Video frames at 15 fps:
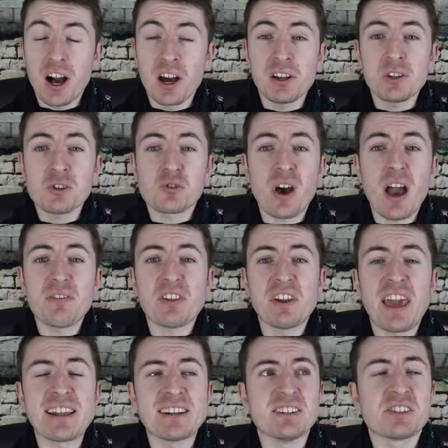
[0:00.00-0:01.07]
I'm gonna drive the
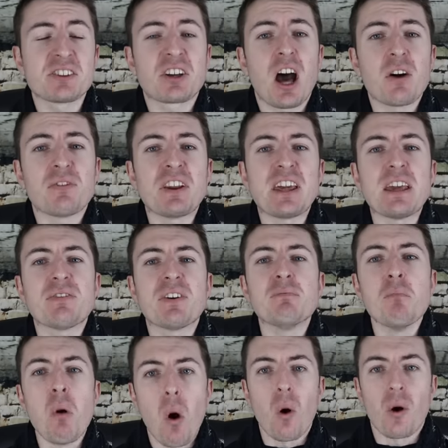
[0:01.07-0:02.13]
nail into the coffin
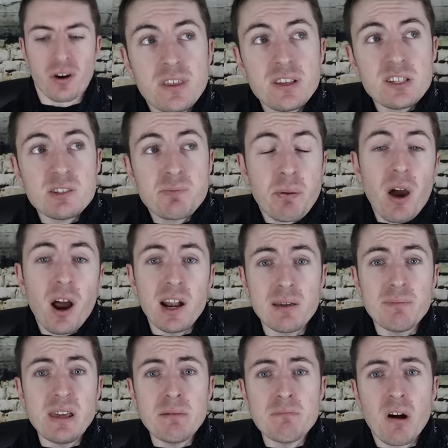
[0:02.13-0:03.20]
even more. This is partly
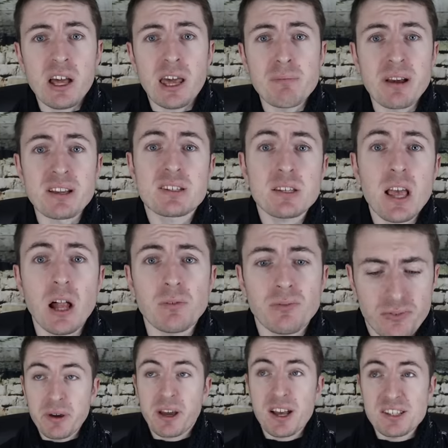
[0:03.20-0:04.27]
me mocking
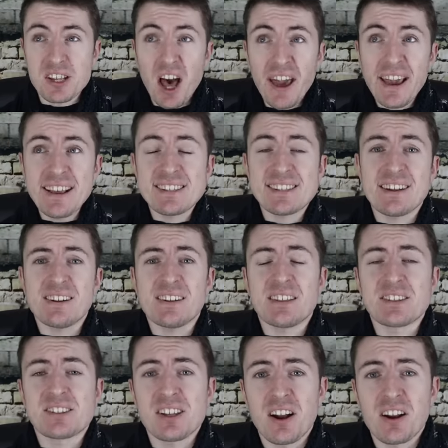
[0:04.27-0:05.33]
myself, because I said at
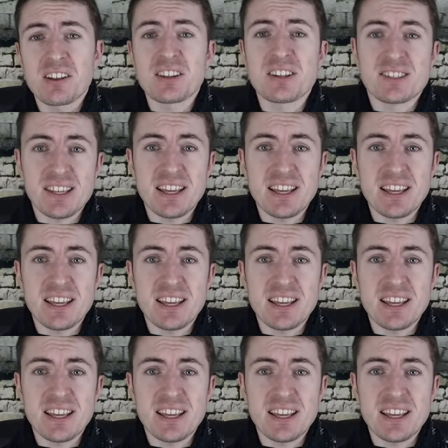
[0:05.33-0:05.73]
the start of the